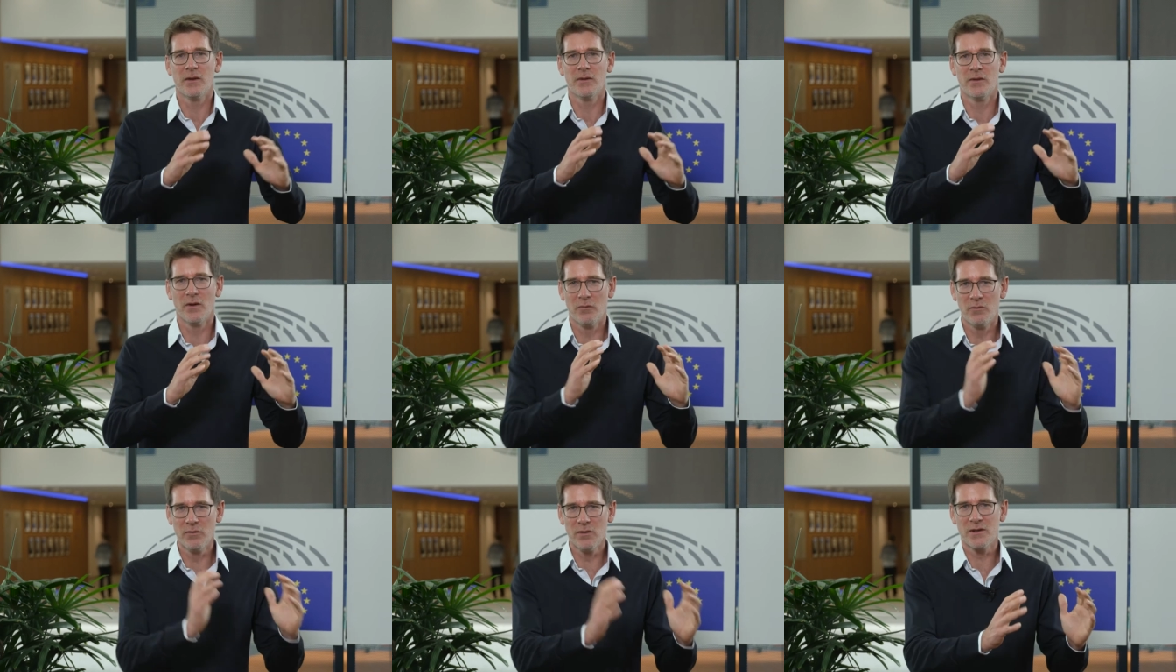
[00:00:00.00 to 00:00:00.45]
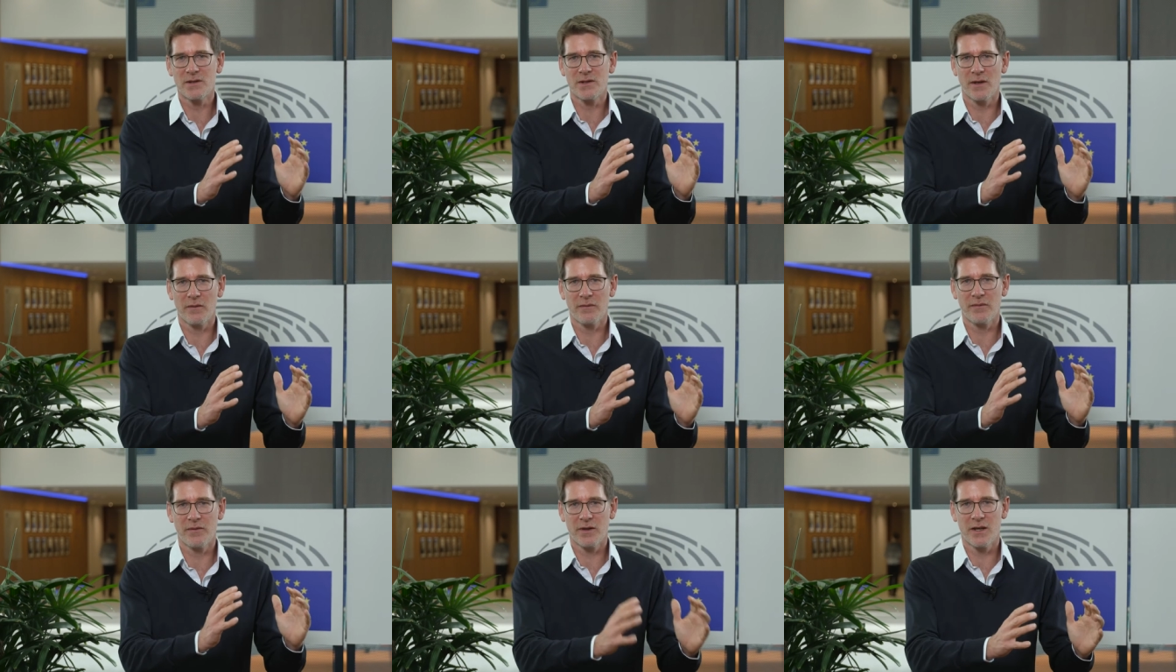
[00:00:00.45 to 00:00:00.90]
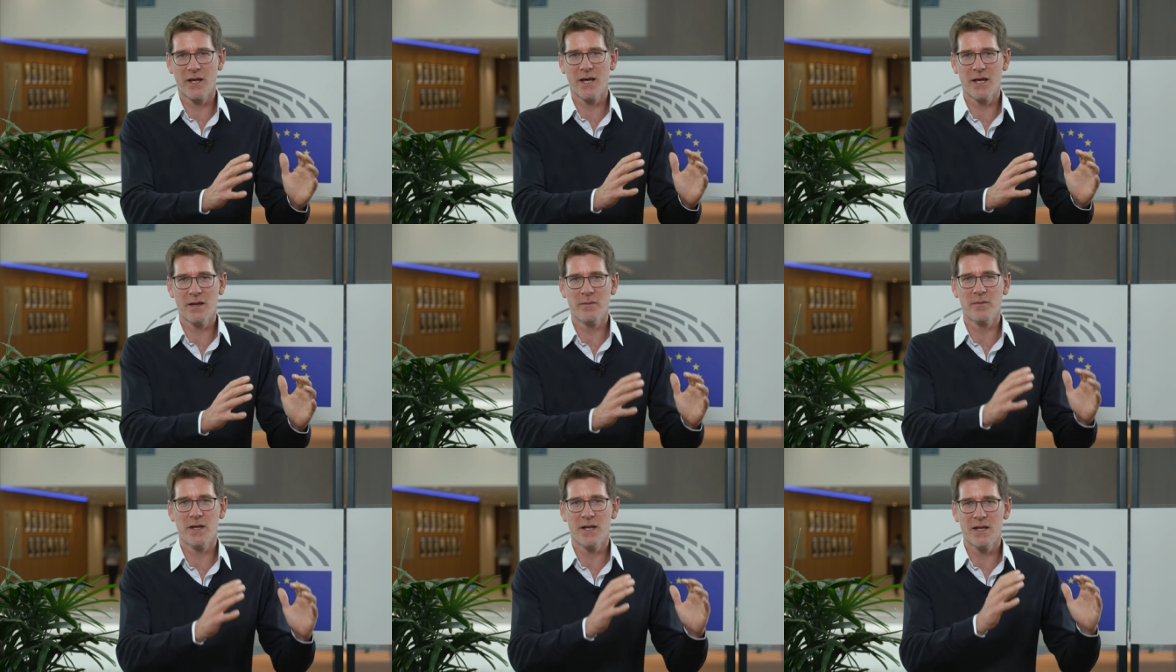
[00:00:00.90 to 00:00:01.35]
The rules of the
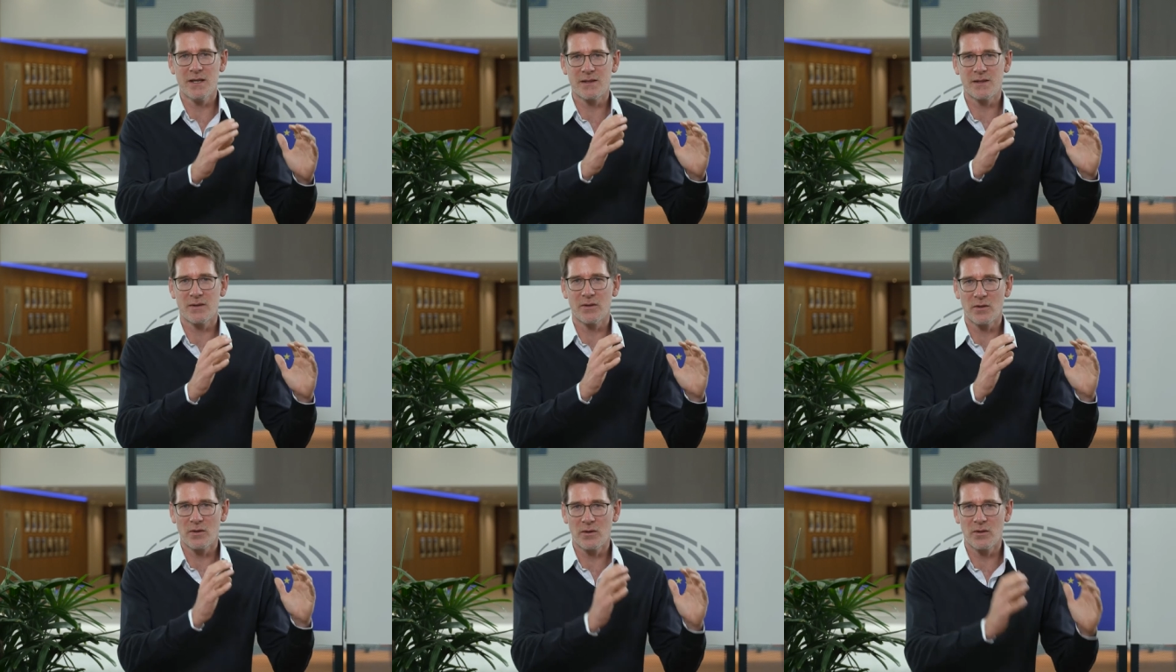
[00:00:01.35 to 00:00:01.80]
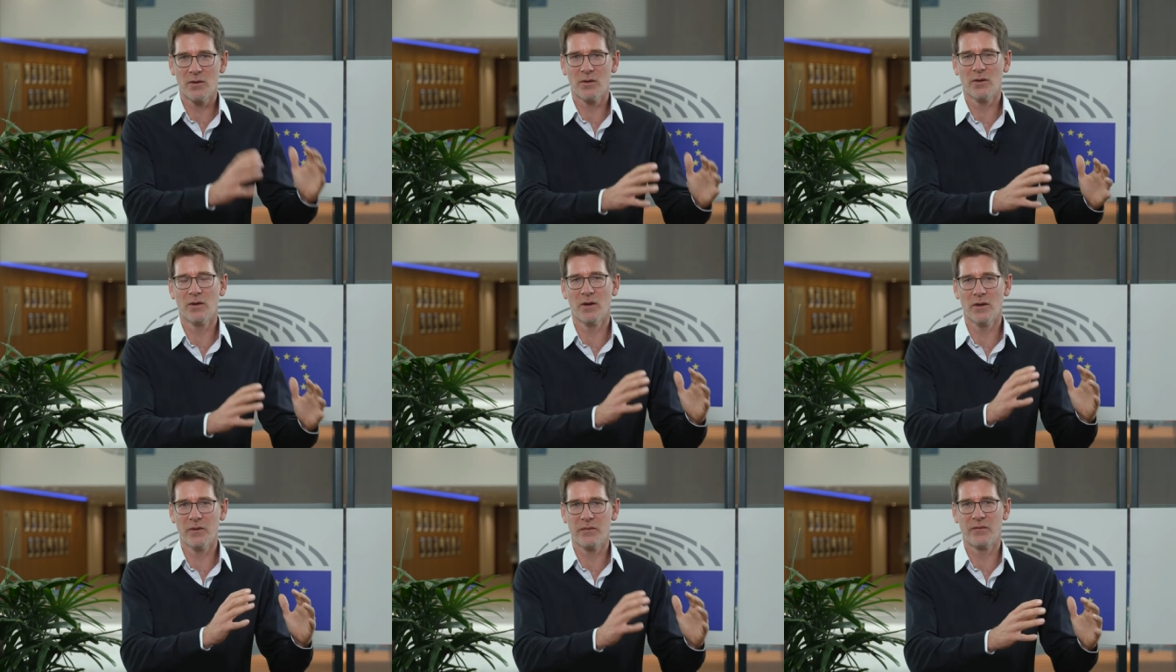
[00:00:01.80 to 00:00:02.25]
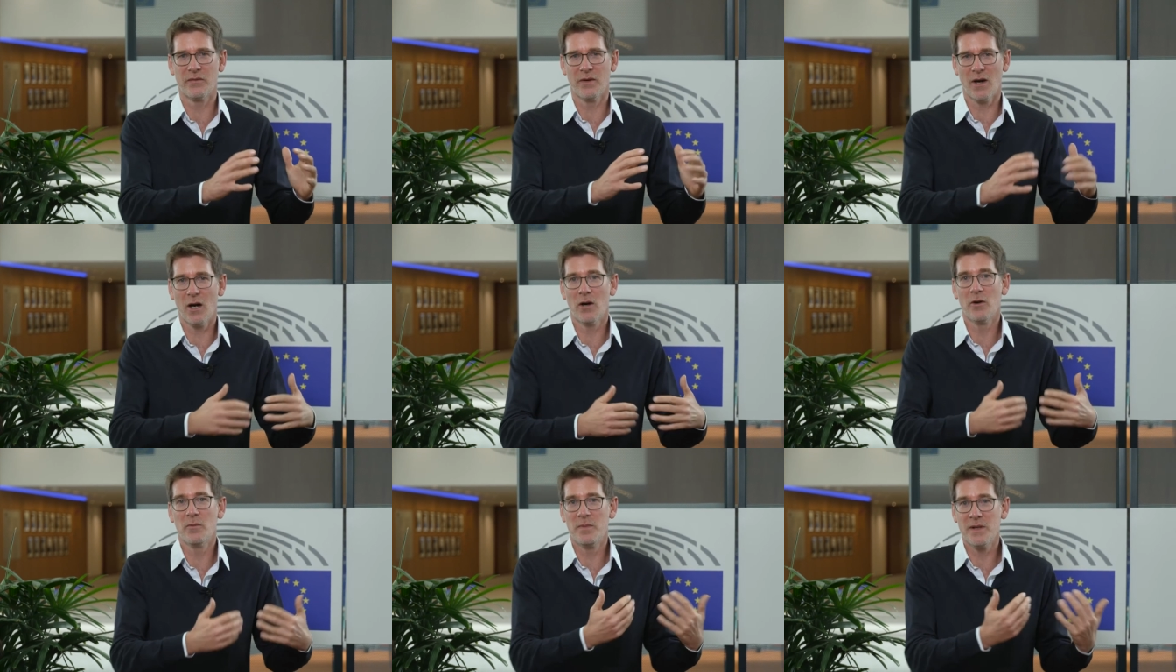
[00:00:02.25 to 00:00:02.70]
game is the core of
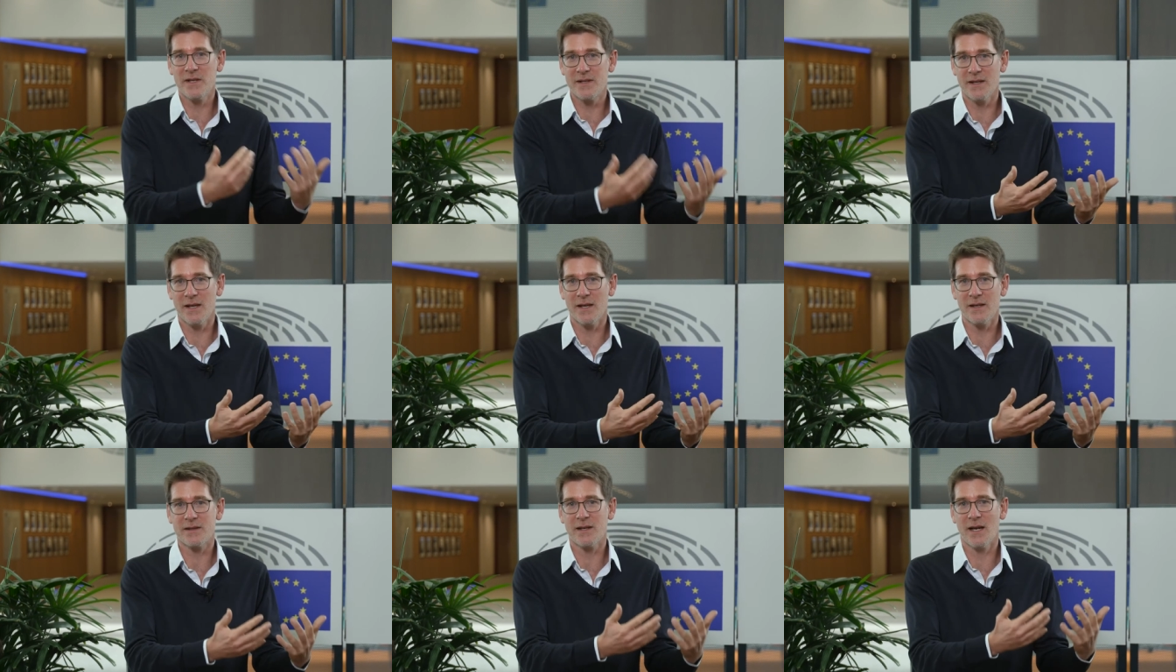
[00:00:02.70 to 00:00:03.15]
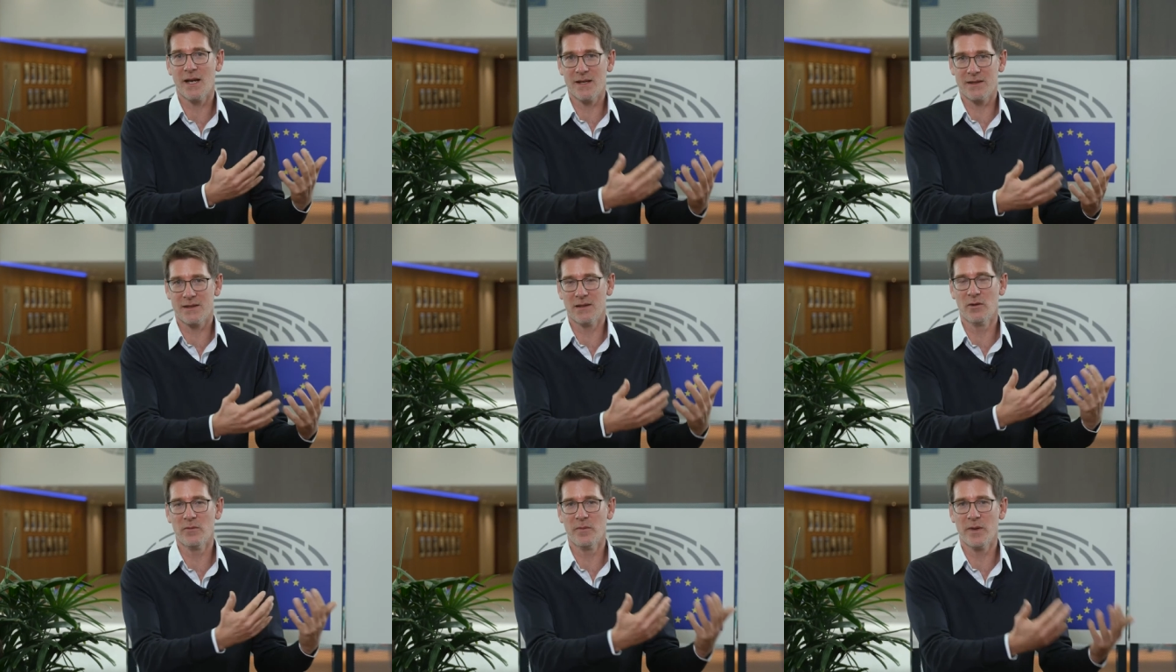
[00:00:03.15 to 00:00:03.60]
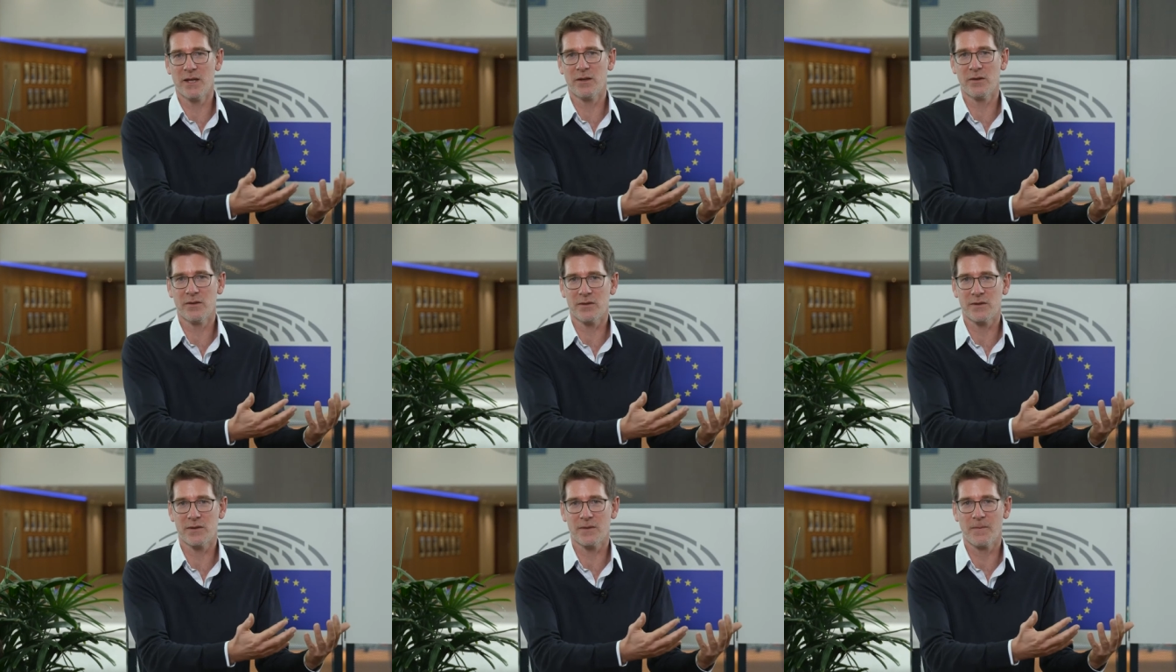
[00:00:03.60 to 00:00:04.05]
our business as
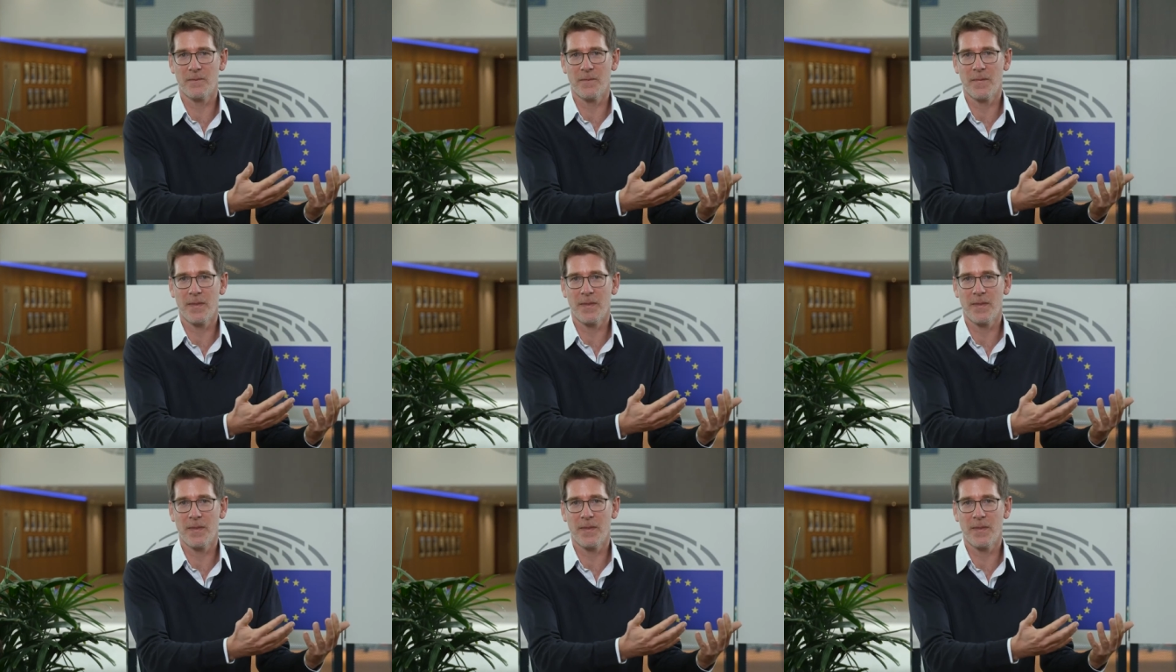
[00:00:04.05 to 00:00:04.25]
lawmakers.